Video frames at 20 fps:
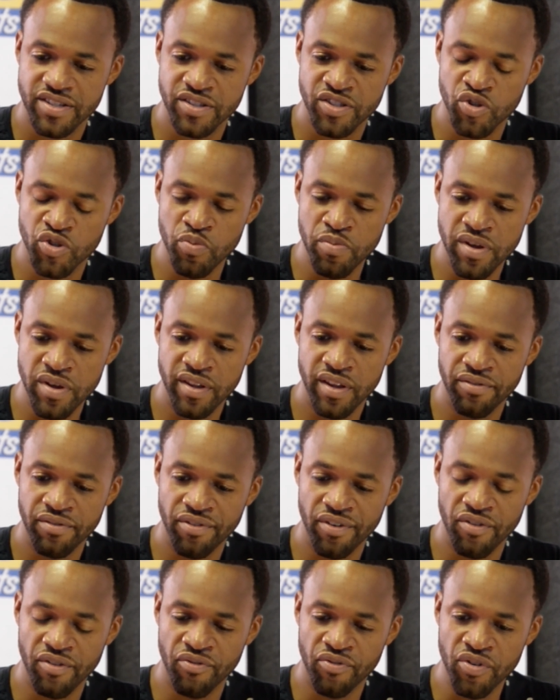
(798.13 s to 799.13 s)
Because to me, the
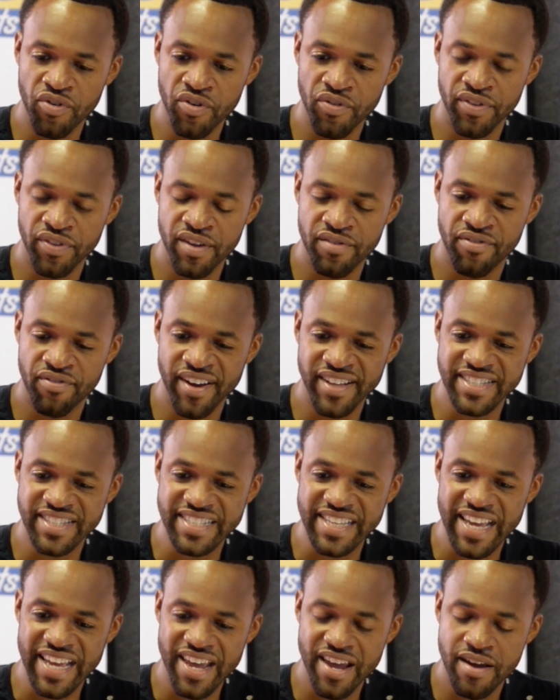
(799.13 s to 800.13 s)

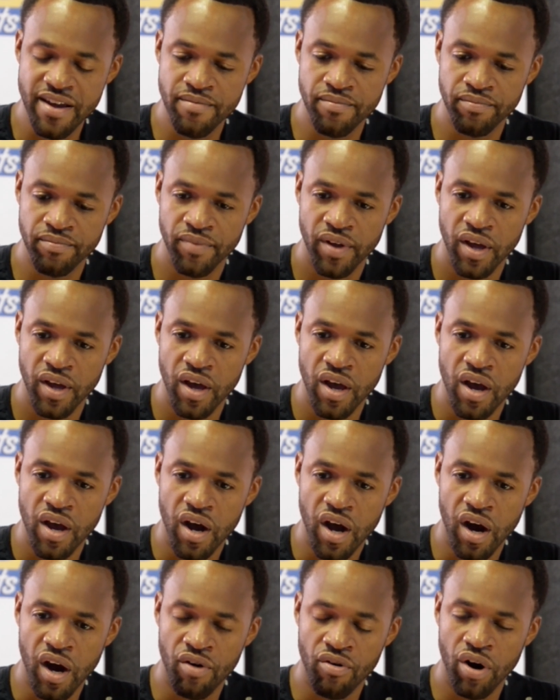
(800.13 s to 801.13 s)
events came
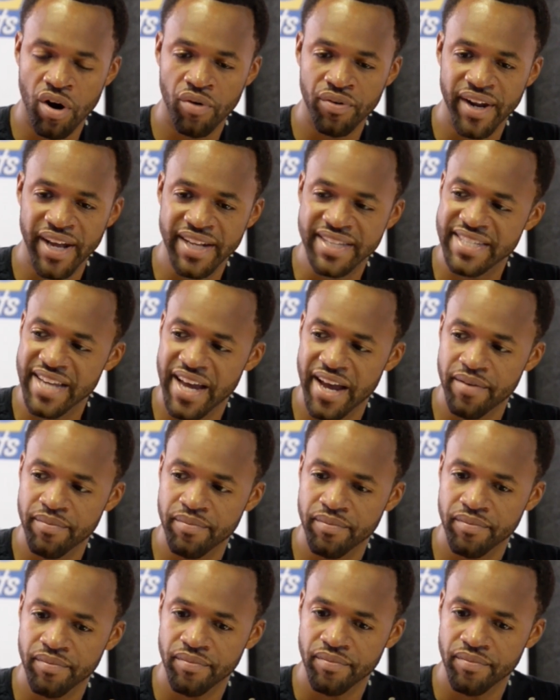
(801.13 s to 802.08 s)
around that time.